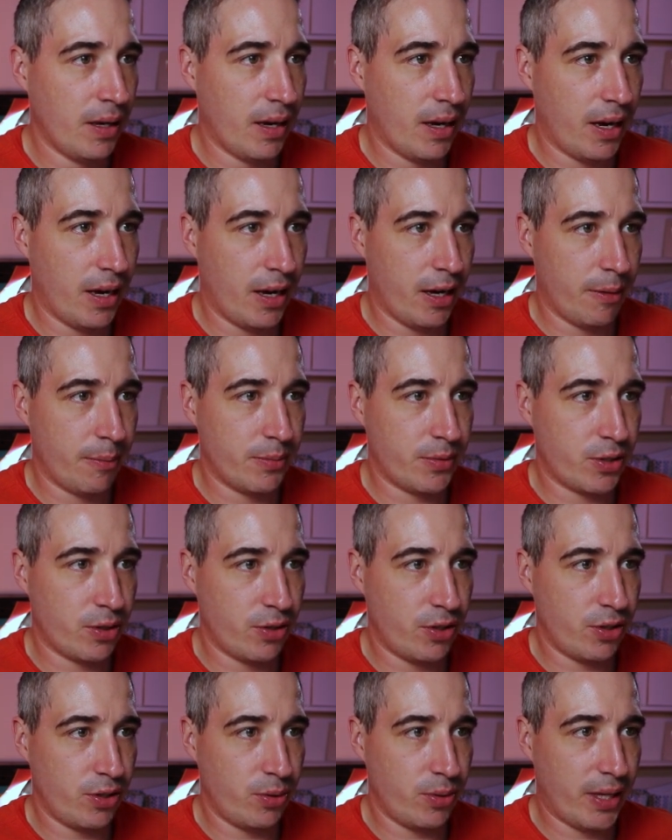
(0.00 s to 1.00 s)
Um, so
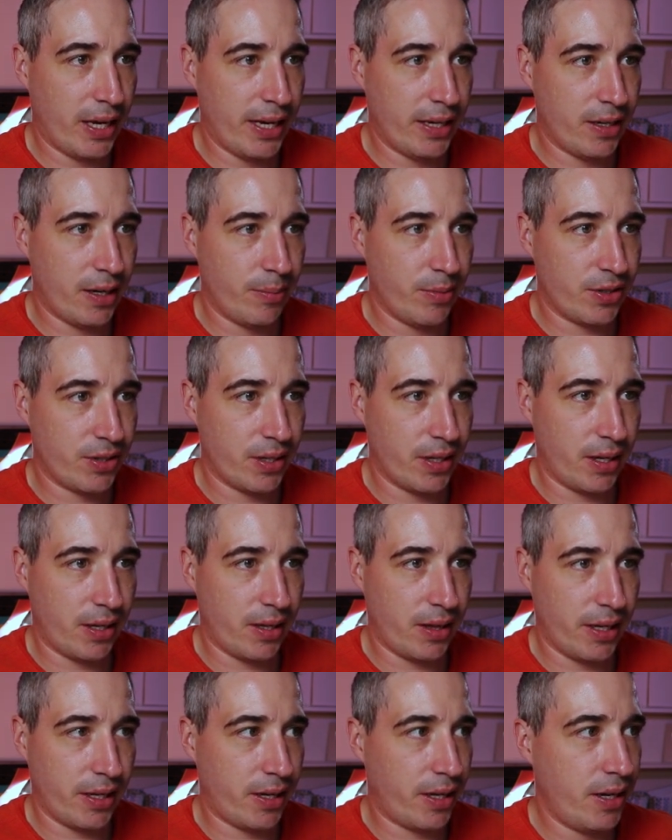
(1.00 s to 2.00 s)
to do that, I'm just going to
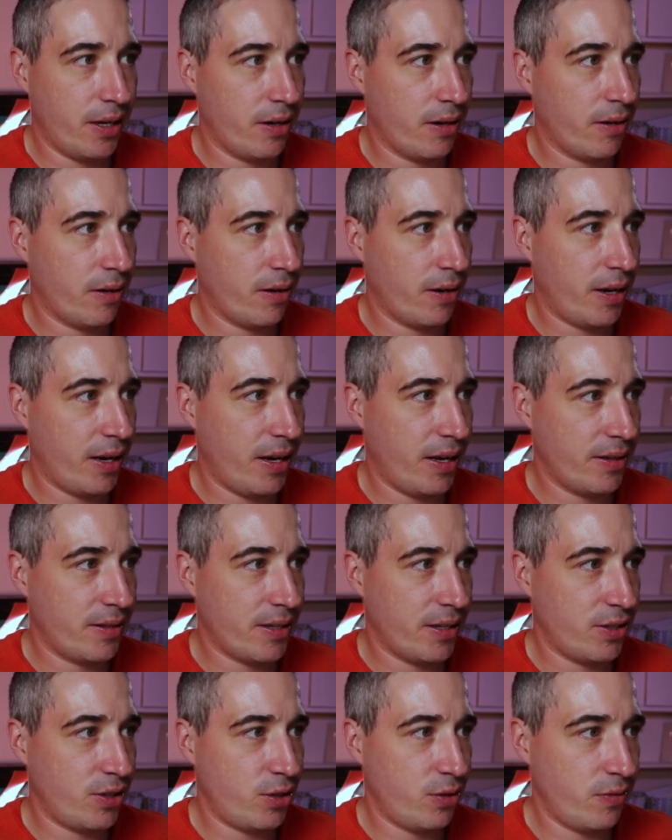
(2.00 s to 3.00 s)
click here. It's
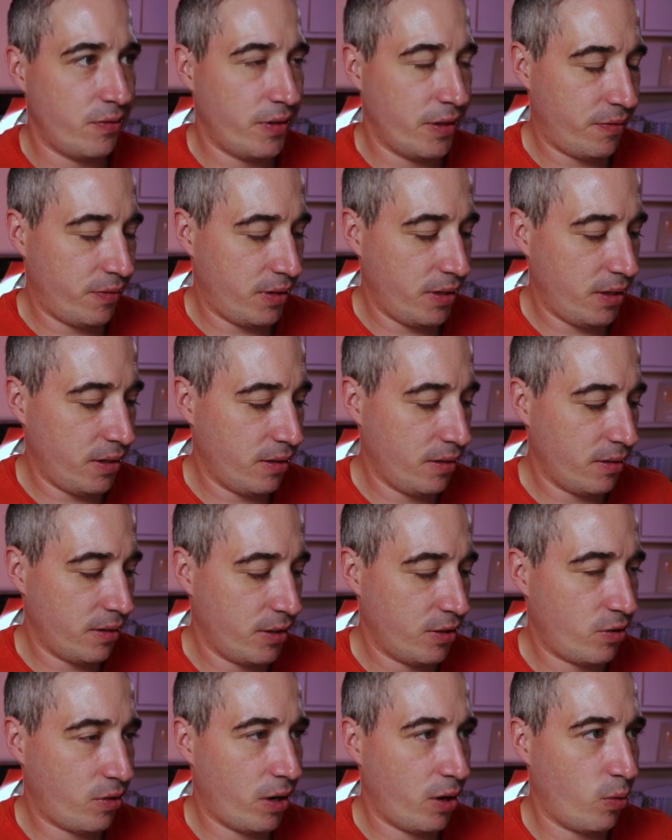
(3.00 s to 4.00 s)
at 250.
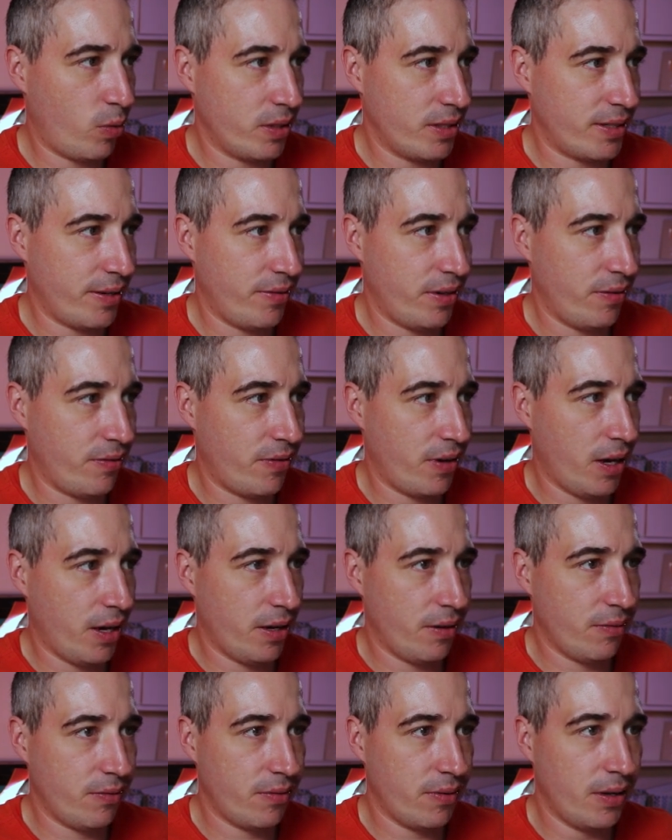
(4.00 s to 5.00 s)
Let's try a
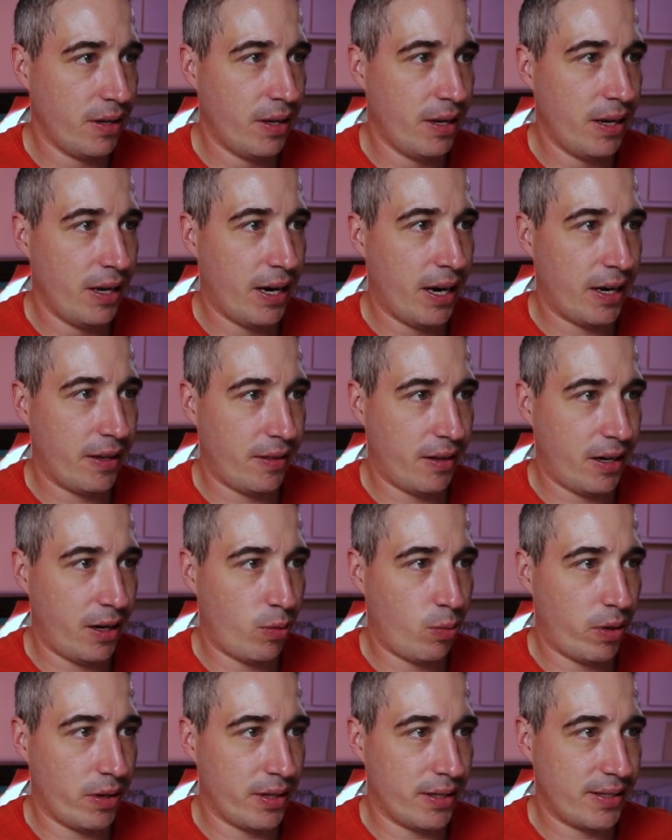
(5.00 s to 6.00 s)
175. And then
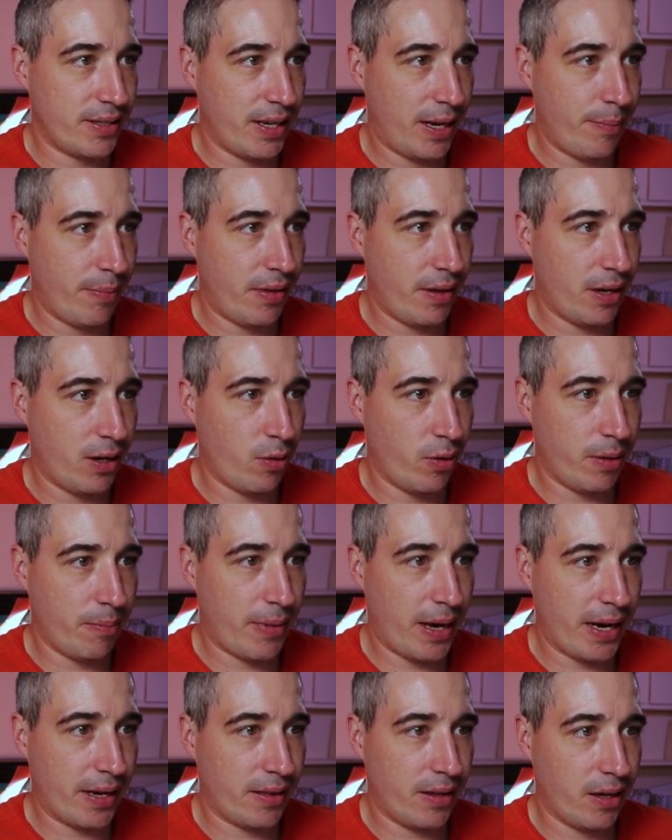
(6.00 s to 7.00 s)
I'd want the same thing going
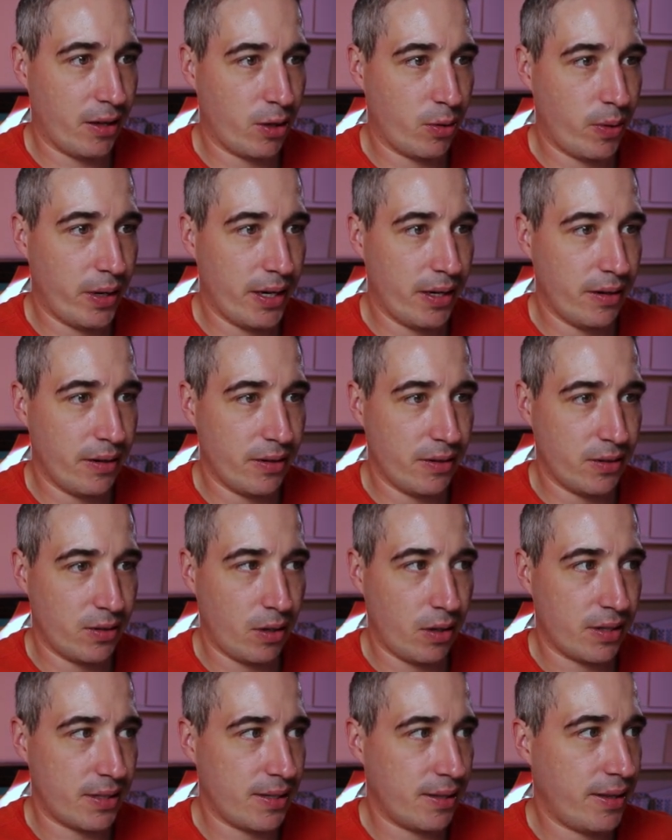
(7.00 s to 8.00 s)
back the other way.
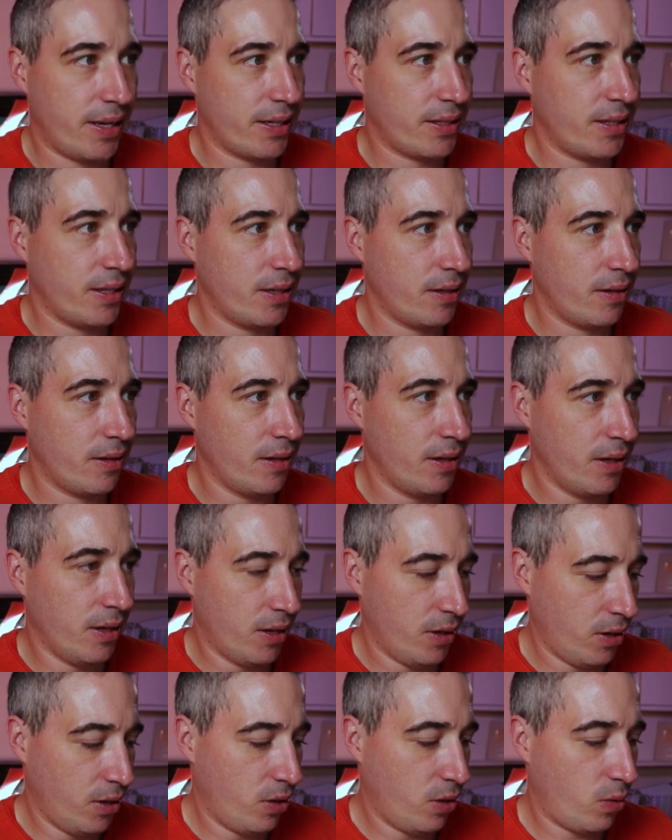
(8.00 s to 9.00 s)
So I'll select it,
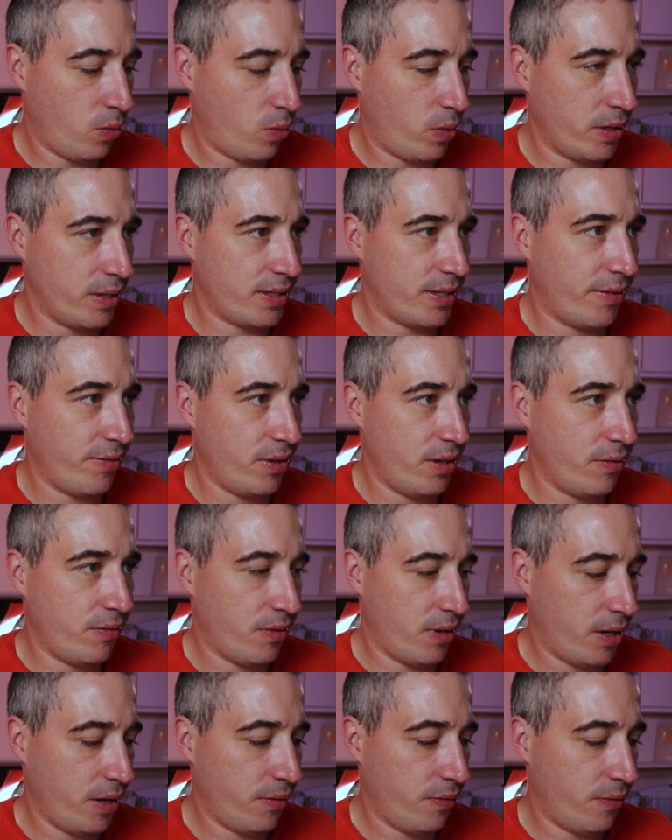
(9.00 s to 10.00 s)

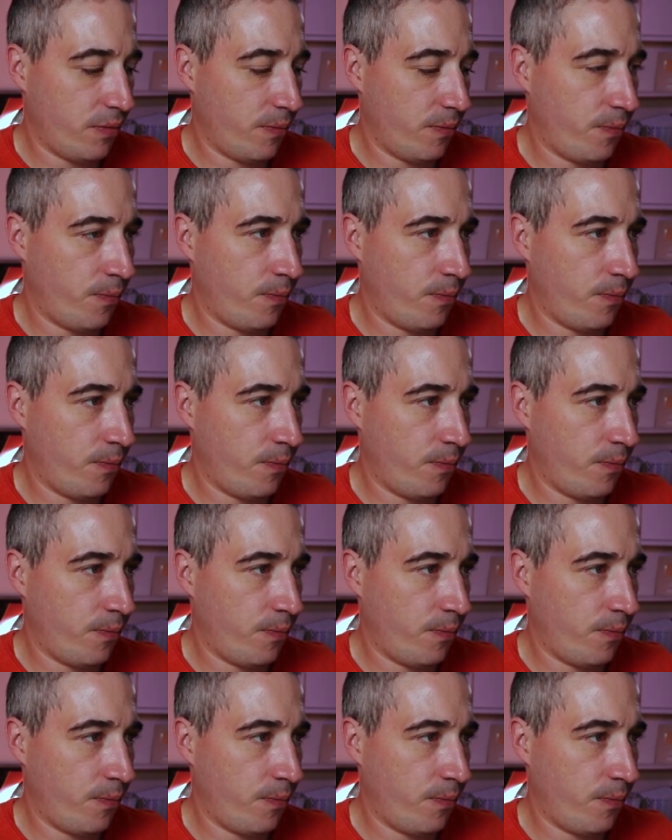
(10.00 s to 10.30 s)
175.